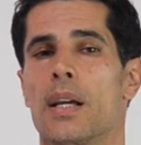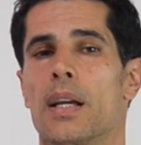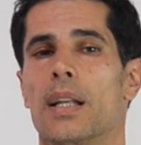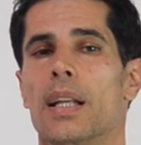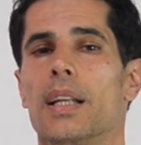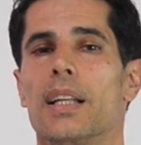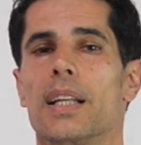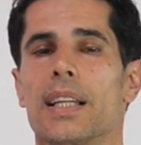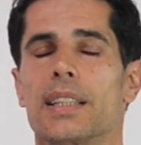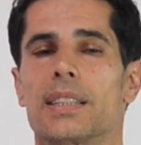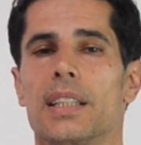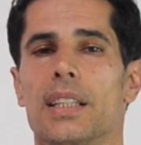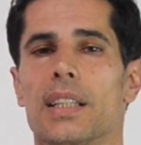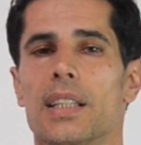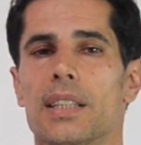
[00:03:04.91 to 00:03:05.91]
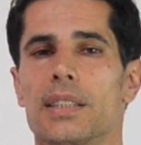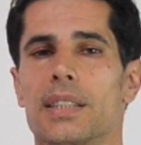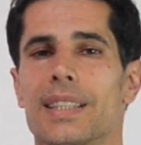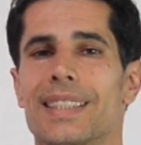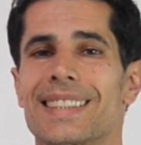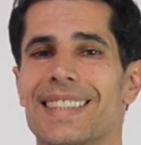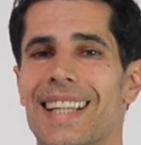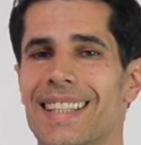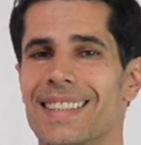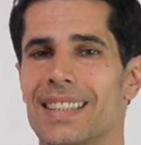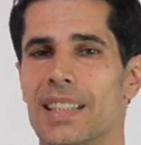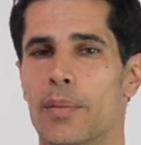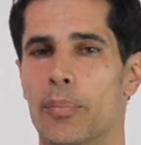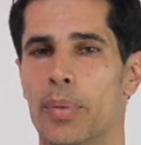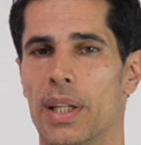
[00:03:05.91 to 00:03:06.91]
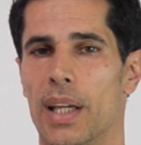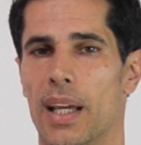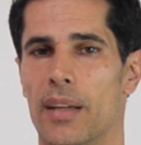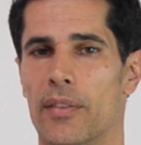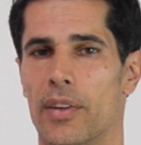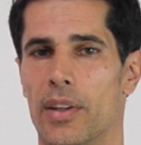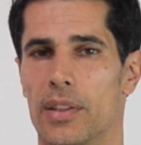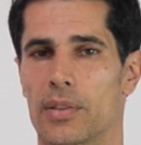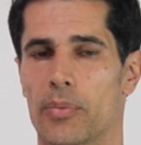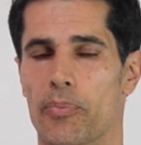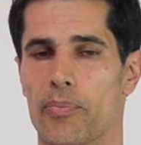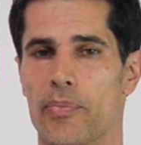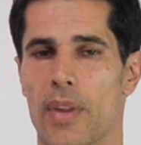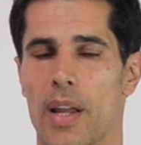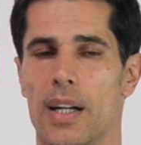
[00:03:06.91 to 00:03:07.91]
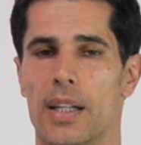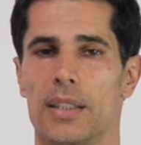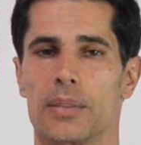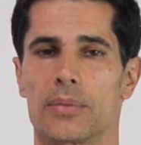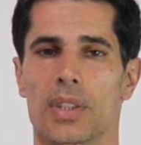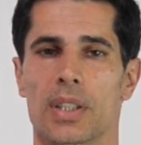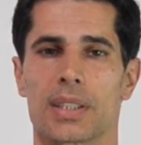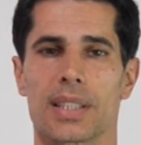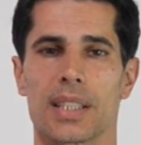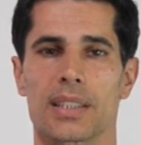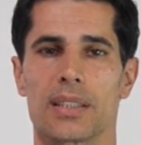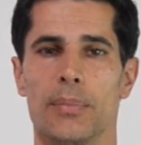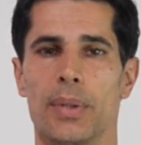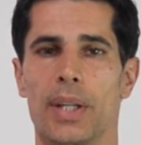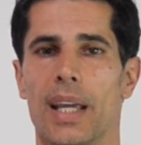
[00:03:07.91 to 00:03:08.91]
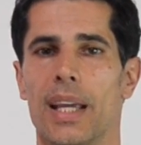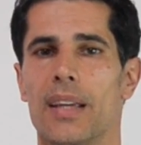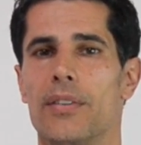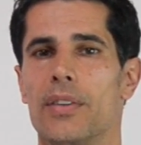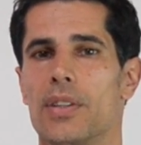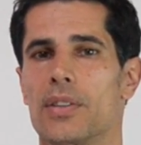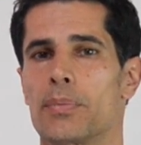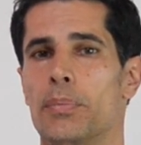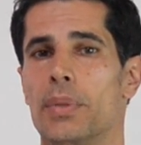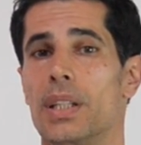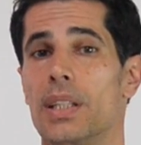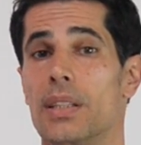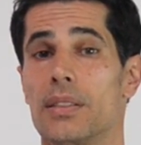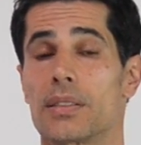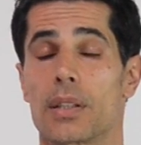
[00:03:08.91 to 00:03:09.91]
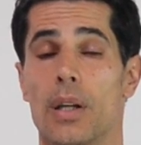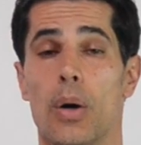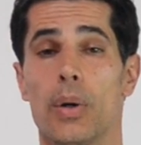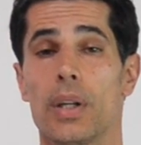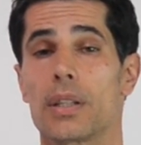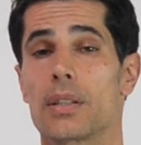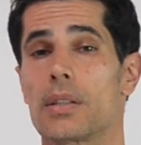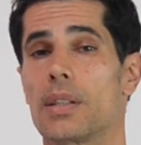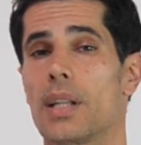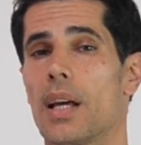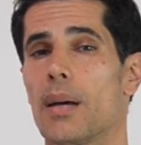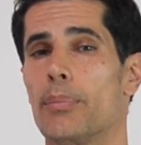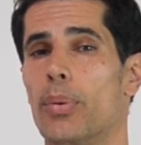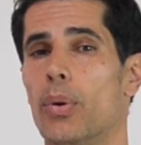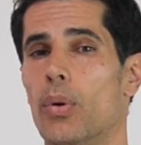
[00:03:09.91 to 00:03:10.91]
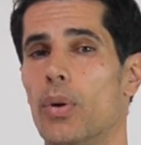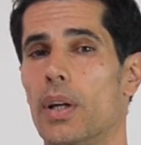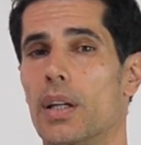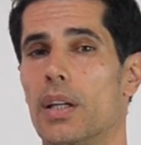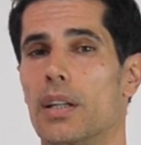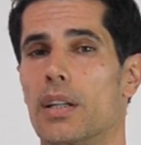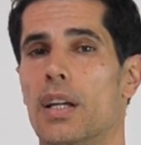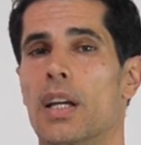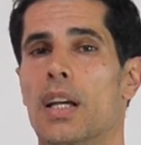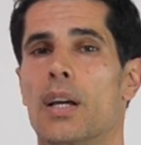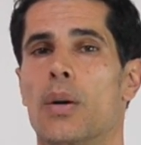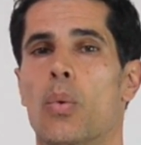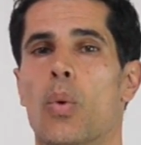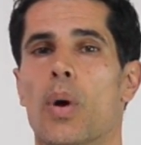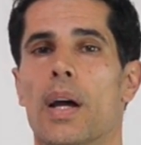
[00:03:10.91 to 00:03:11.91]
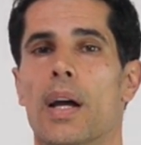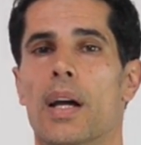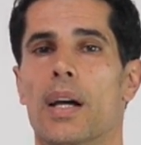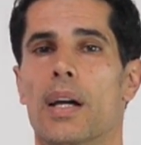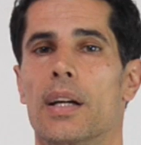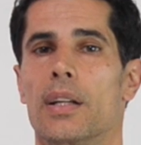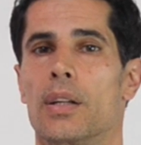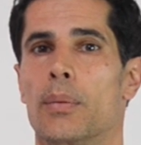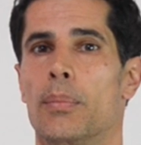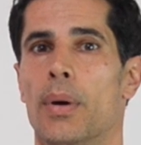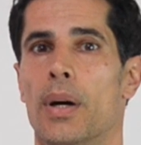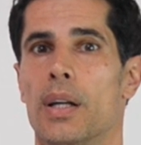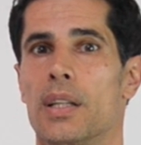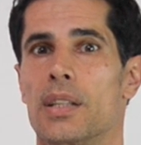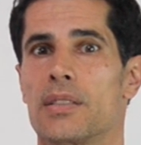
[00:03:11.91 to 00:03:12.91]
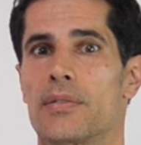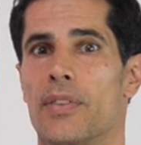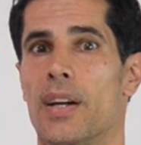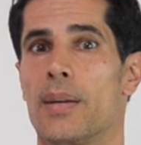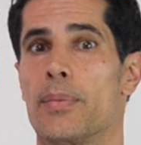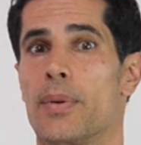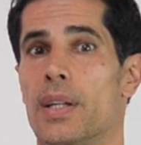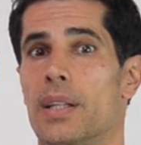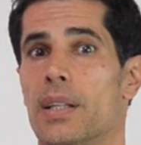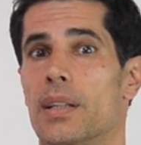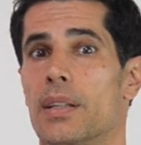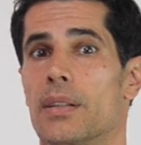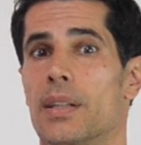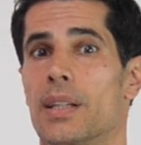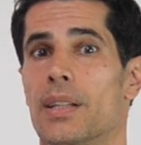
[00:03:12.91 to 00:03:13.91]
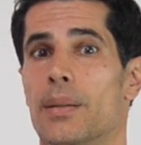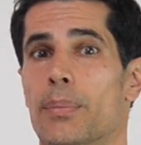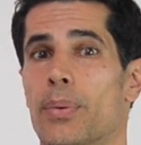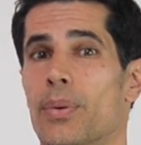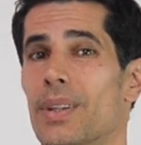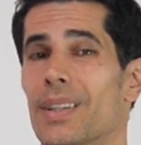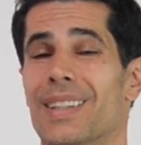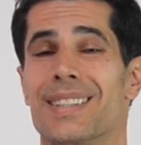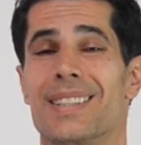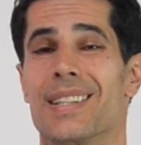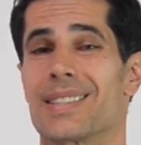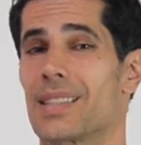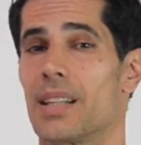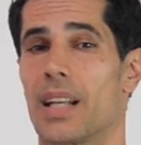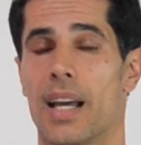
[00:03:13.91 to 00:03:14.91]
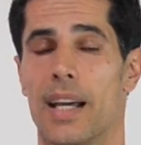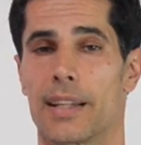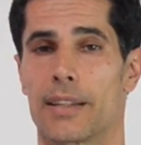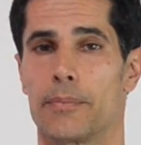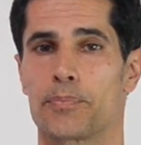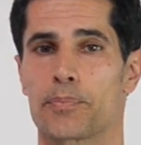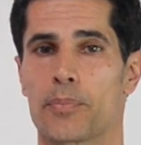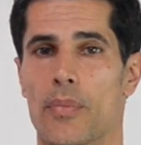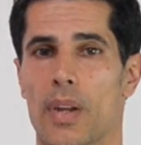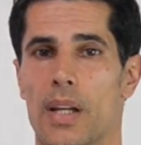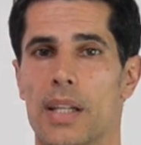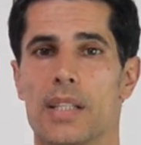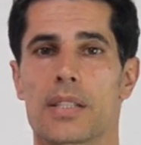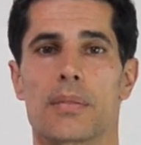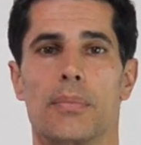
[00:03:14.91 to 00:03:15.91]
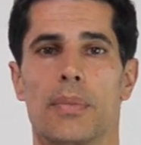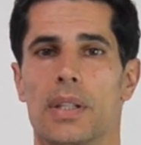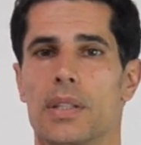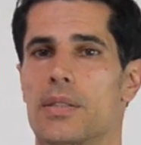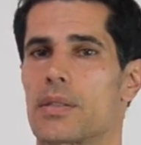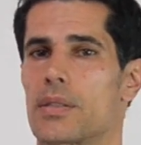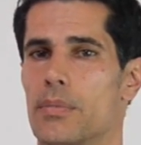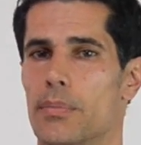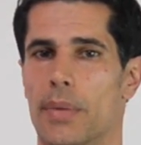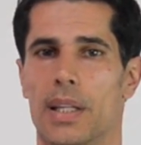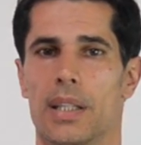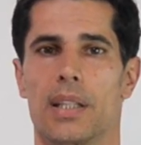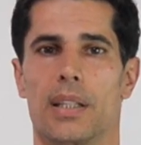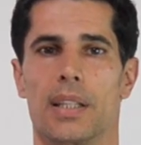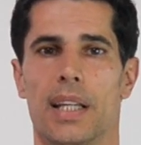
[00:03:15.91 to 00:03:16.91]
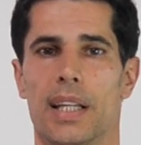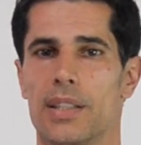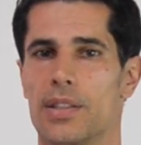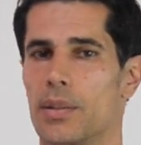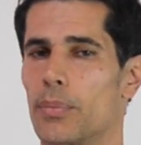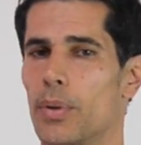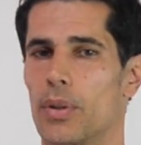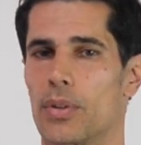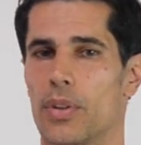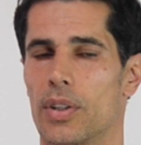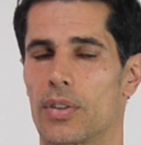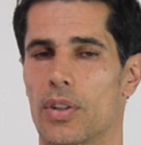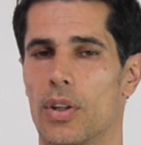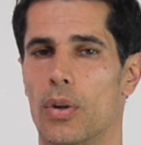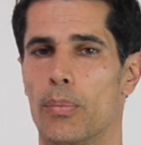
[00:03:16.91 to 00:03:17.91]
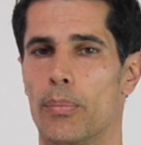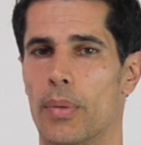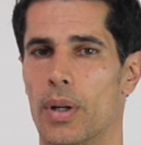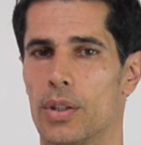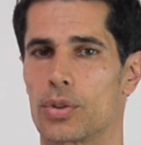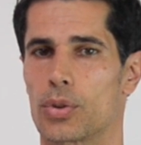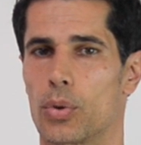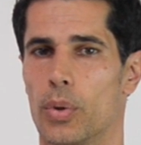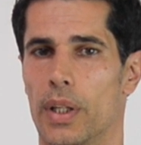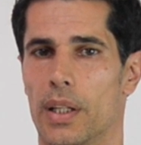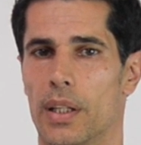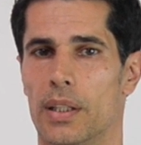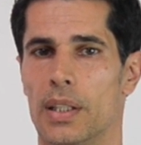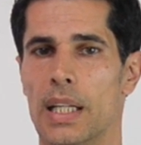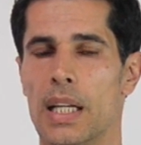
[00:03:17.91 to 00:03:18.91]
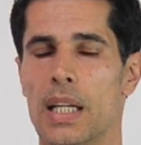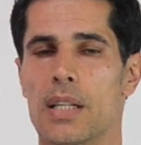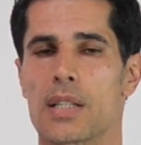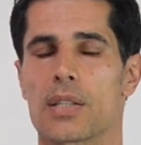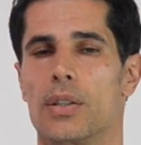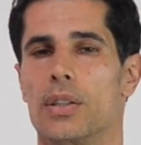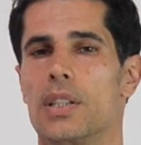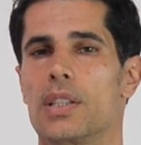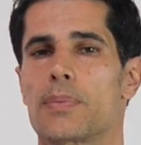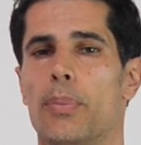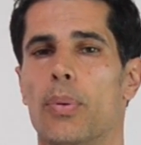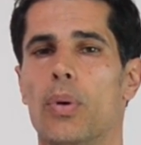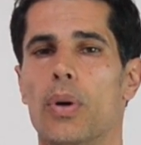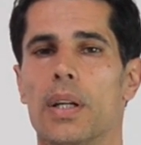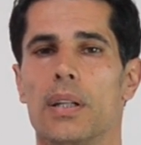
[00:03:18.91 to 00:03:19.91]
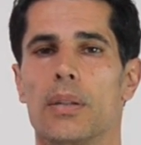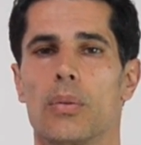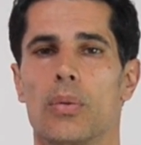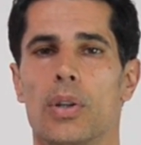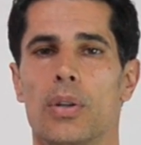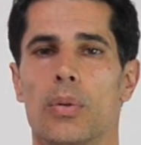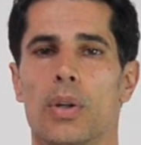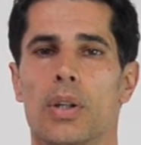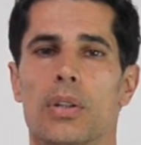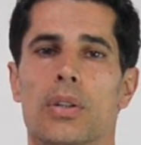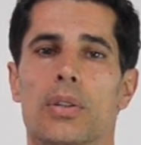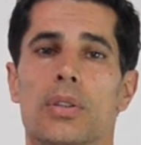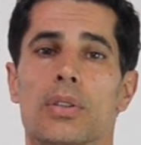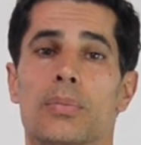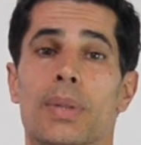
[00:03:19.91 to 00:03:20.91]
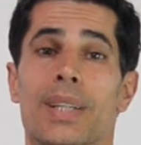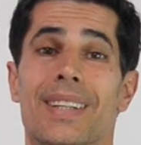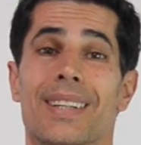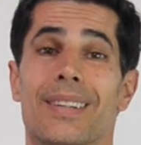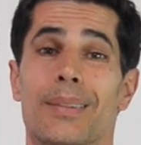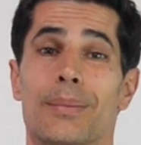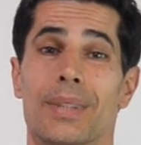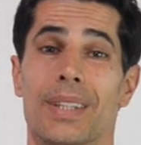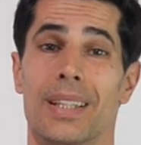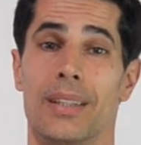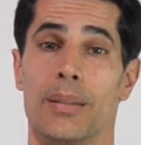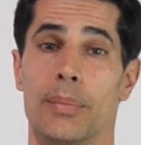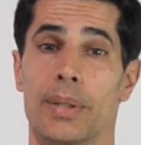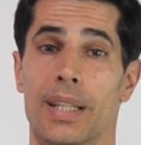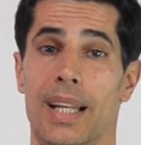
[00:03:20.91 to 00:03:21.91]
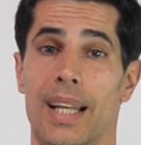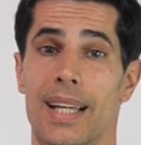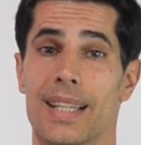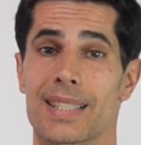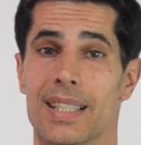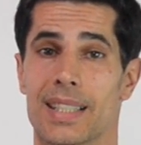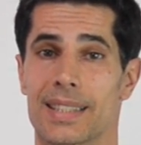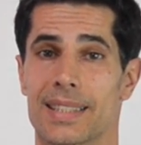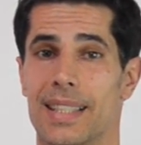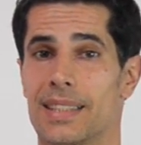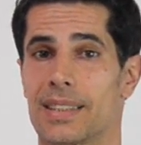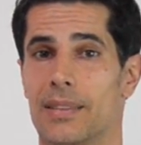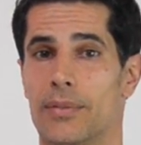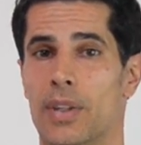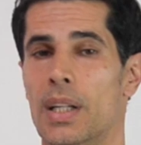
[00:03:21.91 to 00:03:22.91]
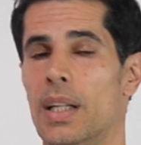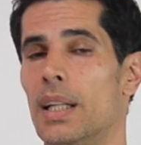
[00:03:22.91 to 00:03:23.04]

And then the next thing is excessive behaviors. Now, excessive behaviors means going to that point where your body is vibrating at a point it doesn't like. It's making the aging process go much quicker. So at this point, what you want to do is become a little bit less excessive.